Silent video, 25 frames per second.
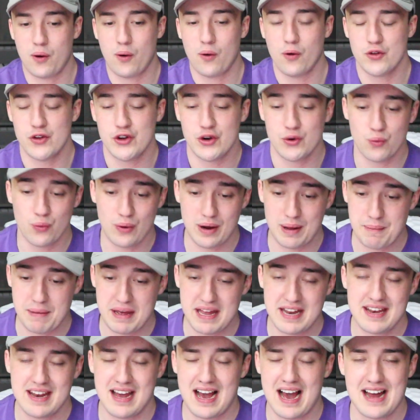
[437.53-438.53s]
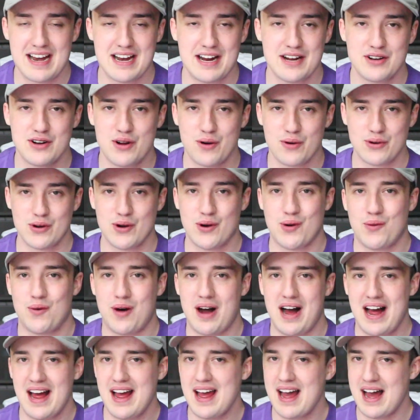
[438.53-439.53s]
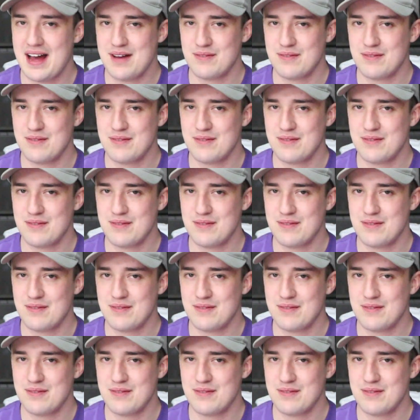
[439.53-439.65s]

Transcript: older women, and I don't know why.